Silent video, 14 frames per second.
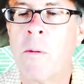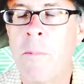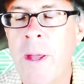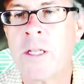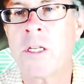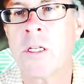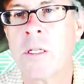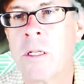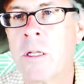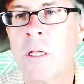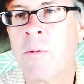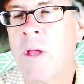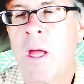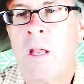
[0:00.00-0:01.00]
Imagine,
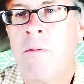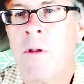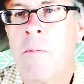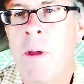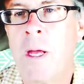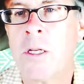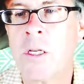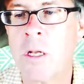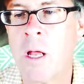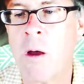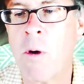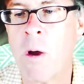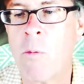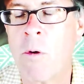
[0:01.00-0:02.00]
we can't even imagine
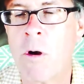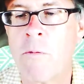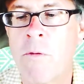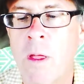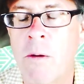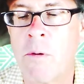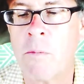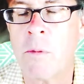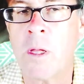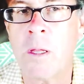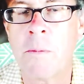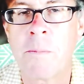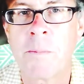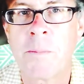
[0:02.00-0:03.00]
how, how wonderful that would
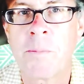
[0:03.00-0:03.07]
be.